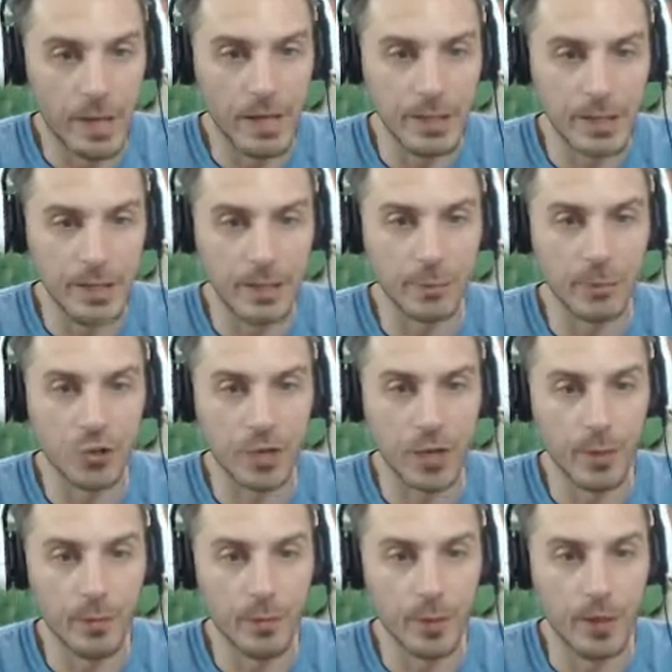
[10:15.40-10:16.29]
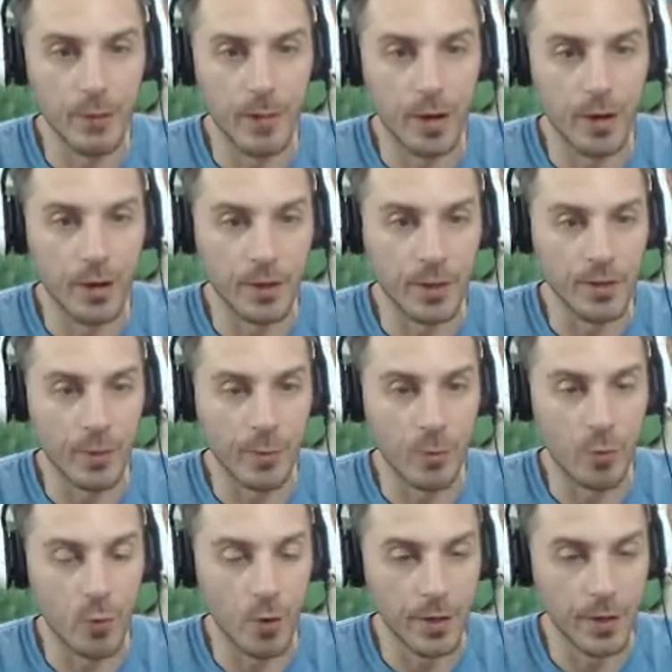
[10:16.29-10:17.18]
might need Machamp to come out at
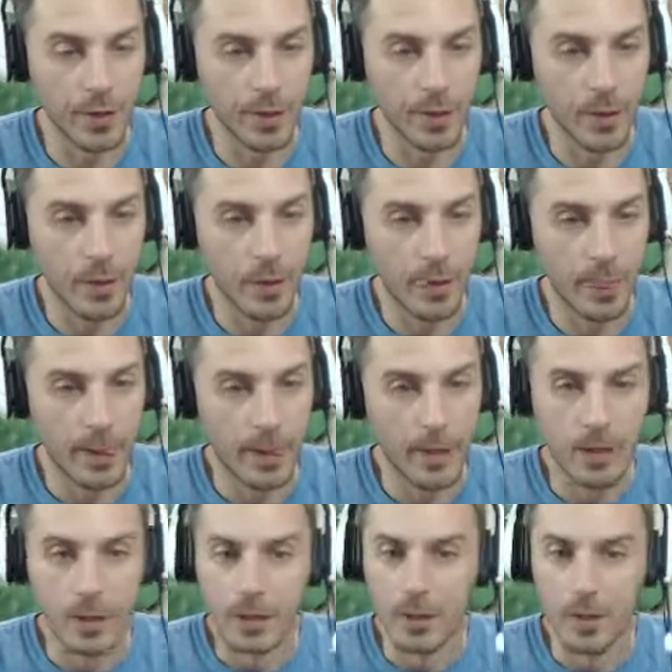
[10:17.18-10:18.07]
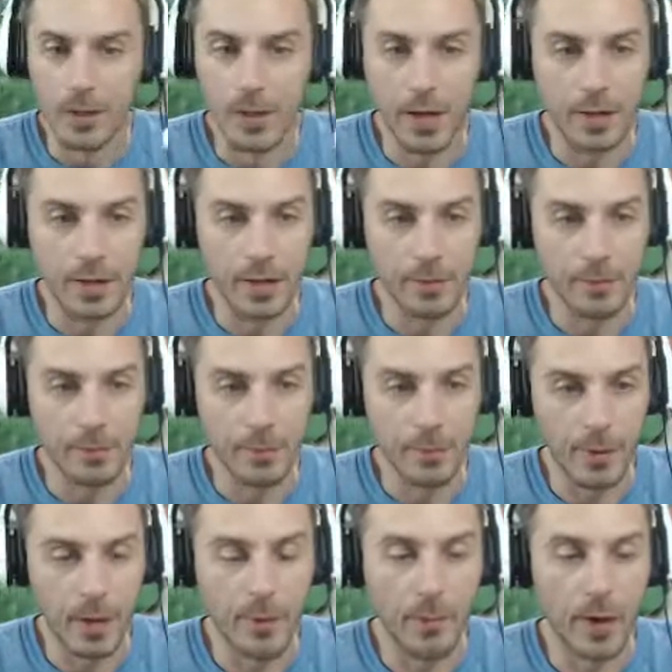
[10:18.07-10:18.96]
some point. Not yet,
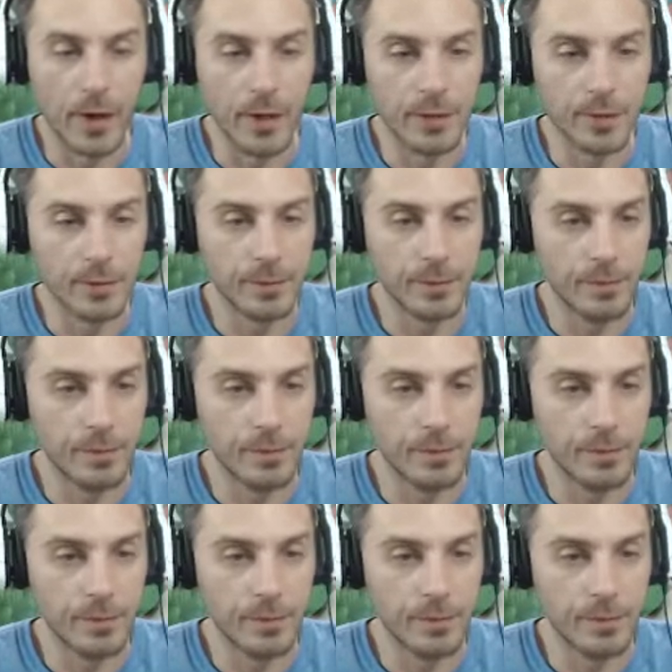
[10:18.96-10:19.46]
but I might.